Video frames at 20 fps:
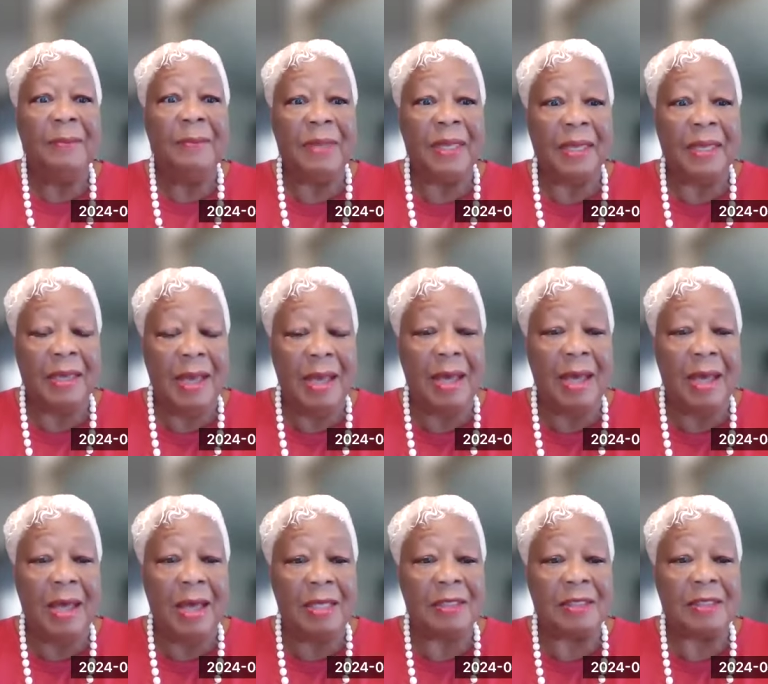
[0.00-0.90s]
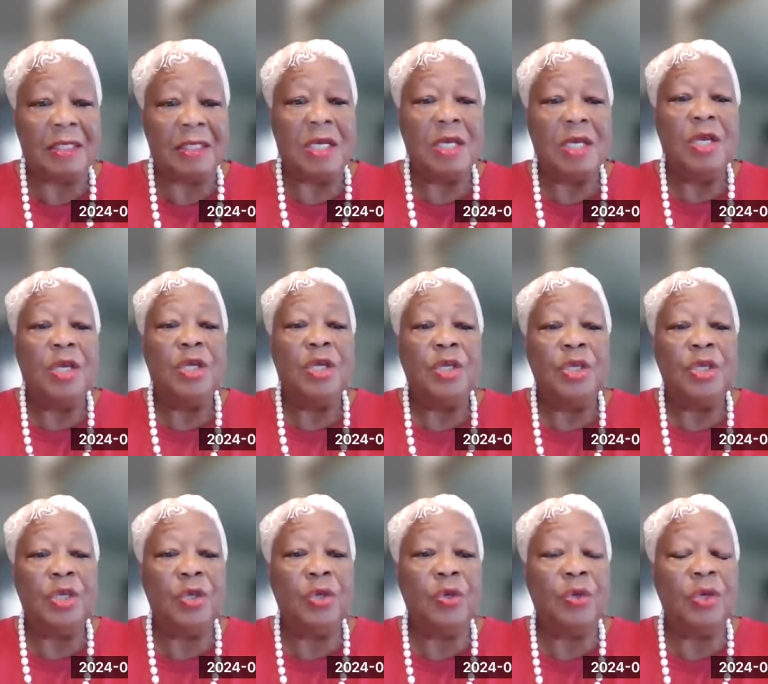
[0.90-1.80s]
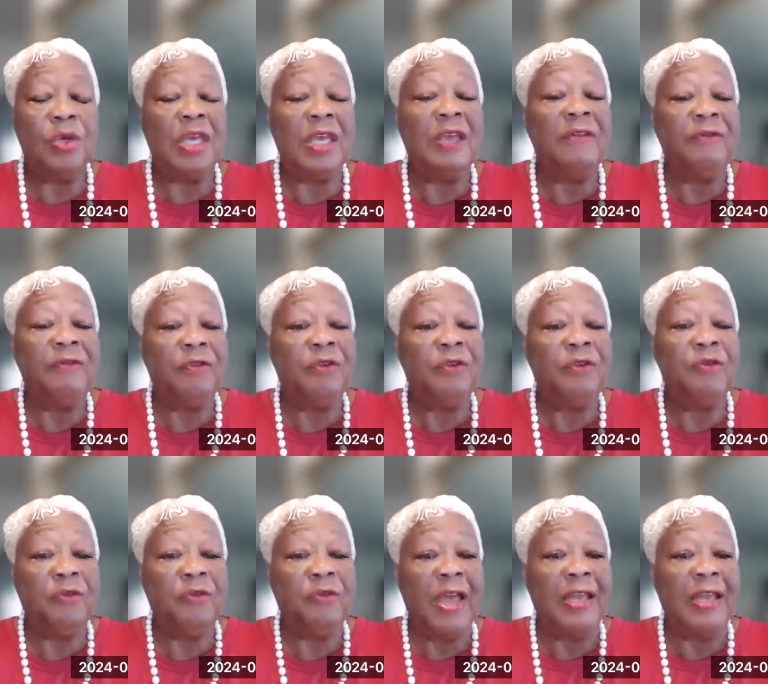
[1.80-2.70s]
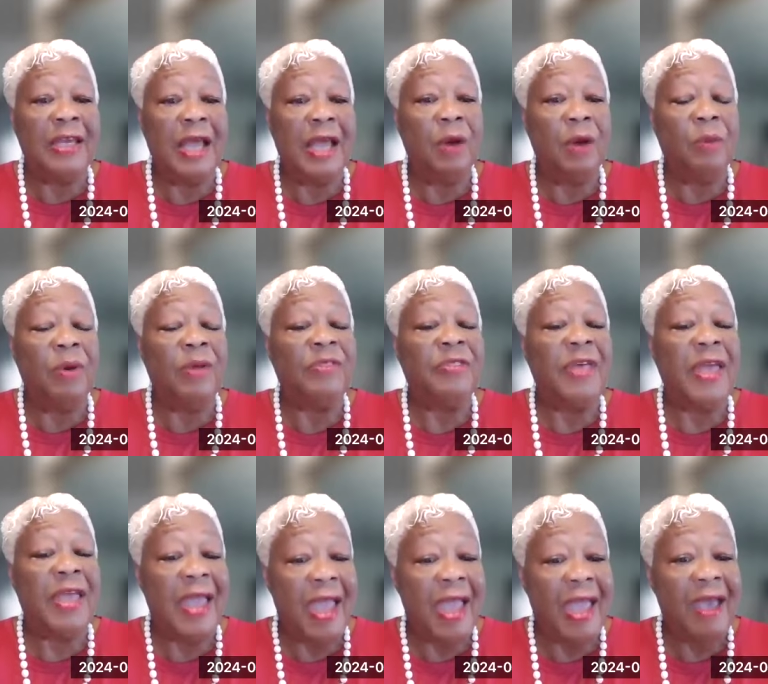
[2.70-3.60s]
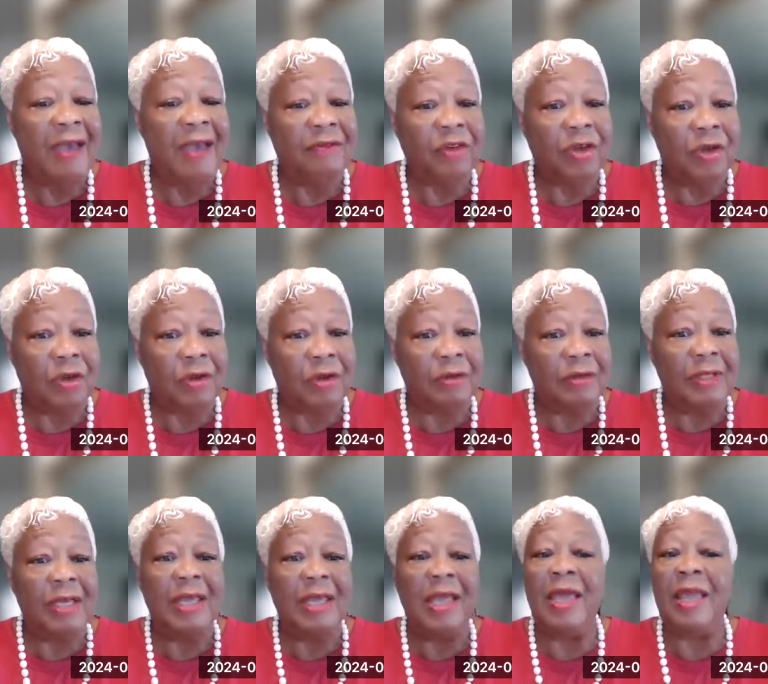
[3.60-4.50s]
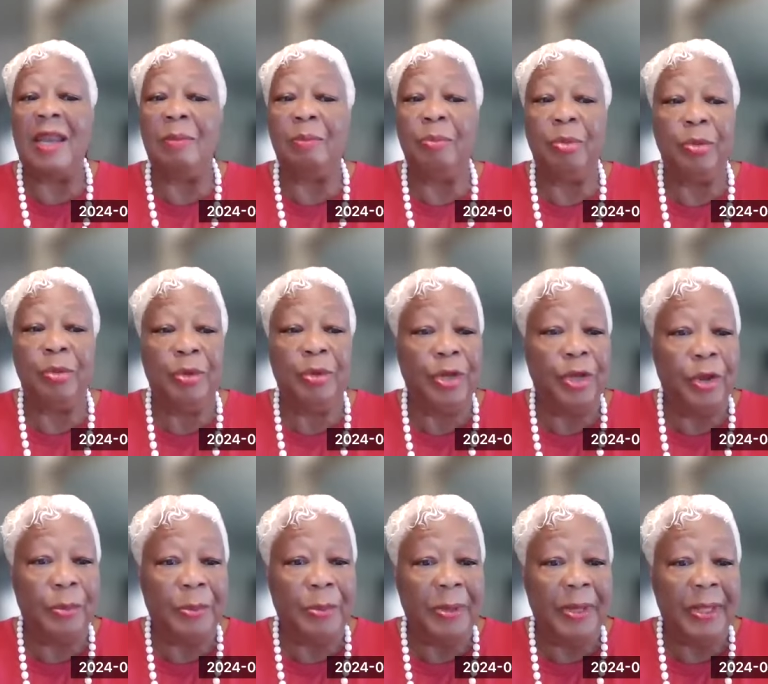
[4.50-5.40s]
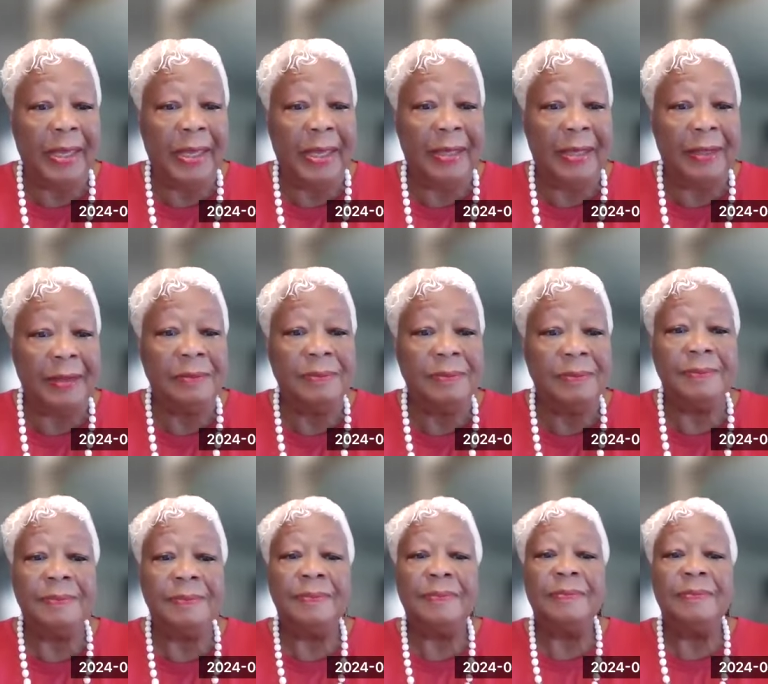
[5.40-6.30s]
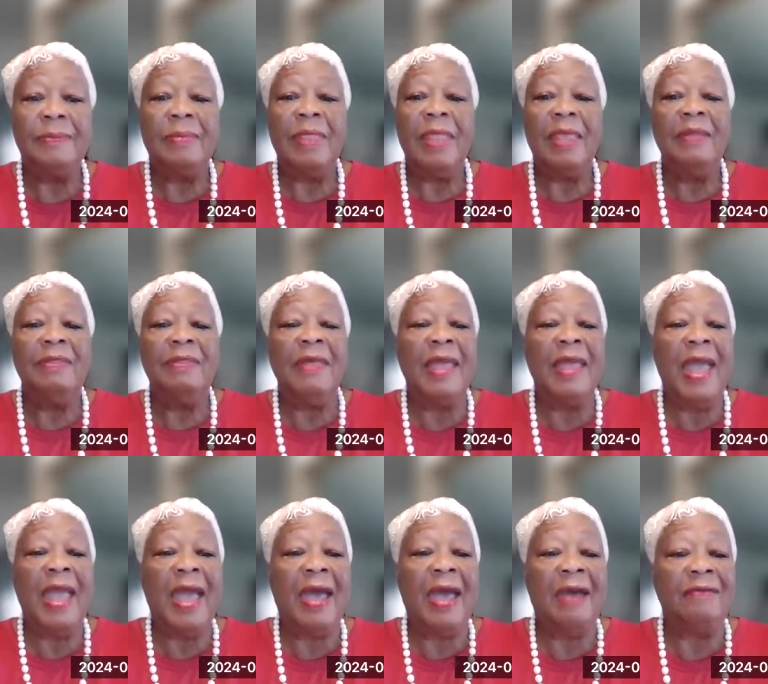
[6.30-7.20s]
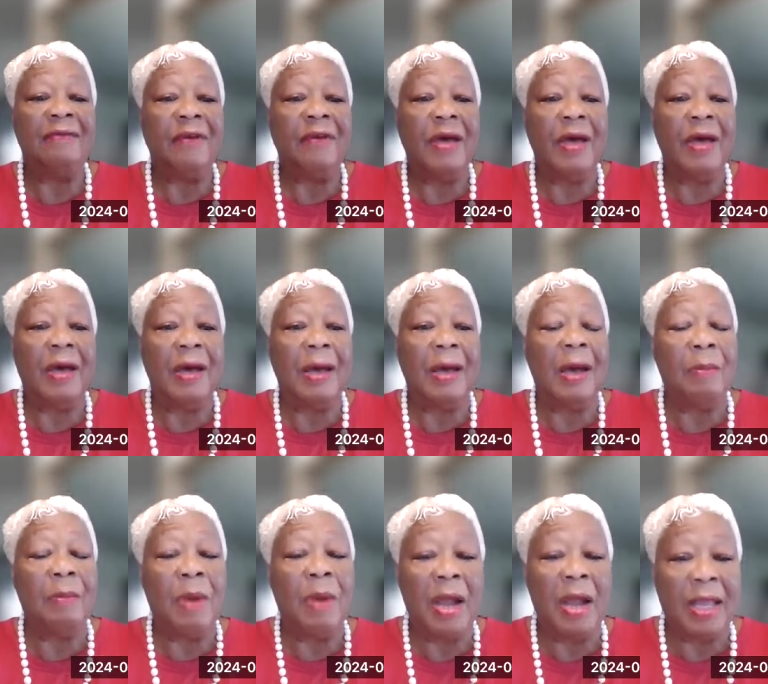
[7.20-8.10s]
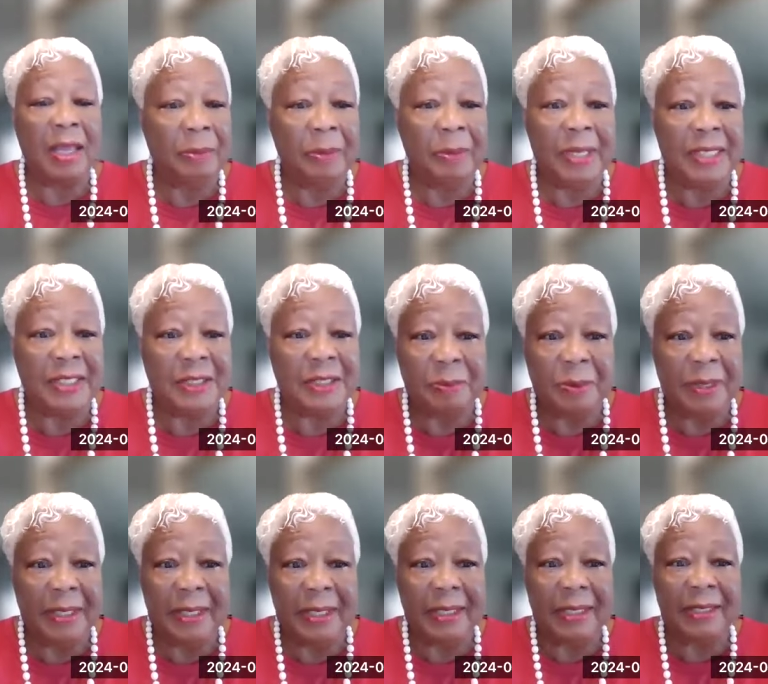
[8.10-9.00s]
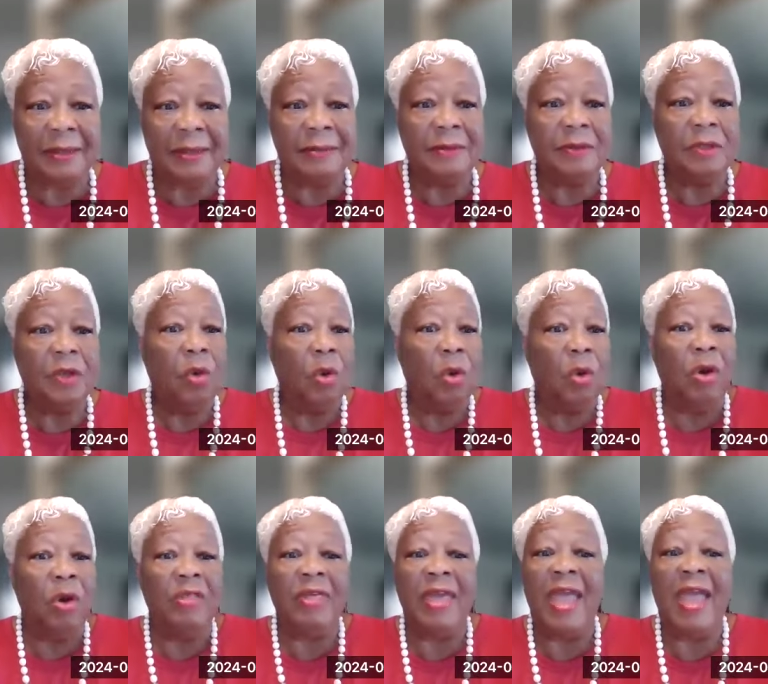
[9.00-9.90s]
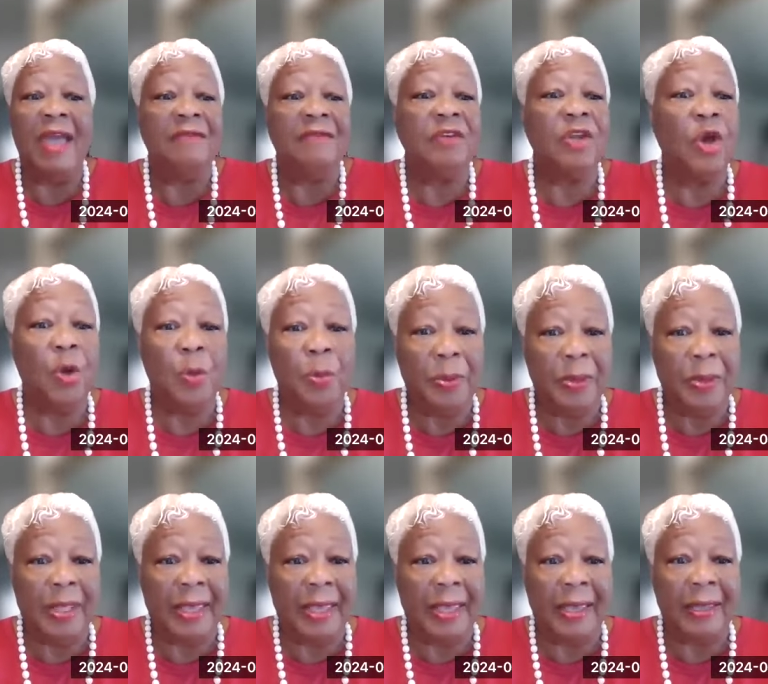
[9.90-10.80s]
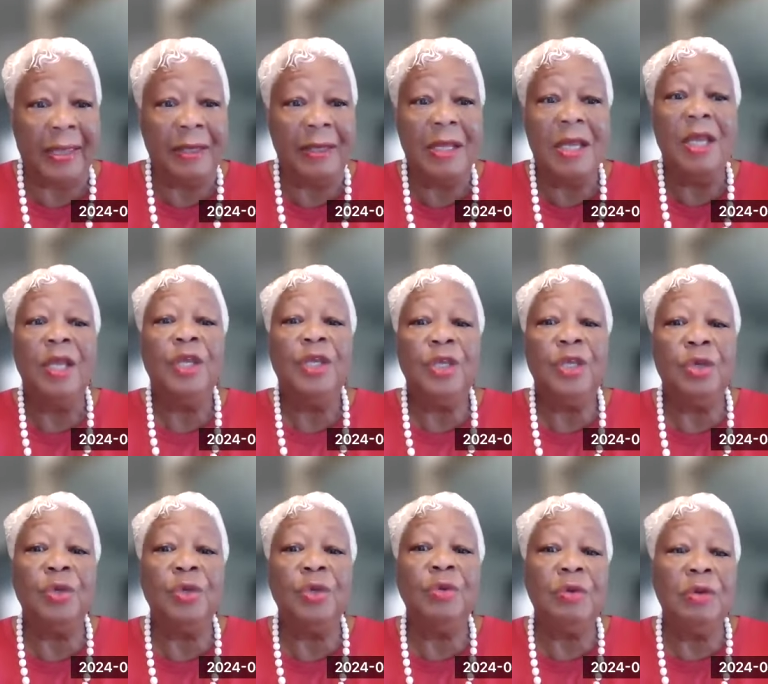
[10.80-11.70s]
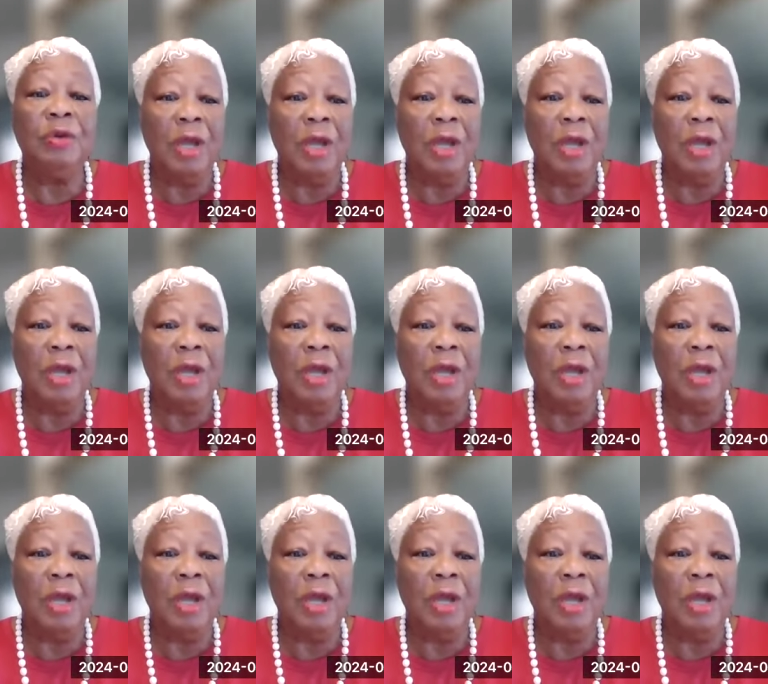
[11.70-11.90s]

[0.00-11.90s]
Because if you find out what they have currently, an employer plan, they have a marketplace plan, or they have no plan, you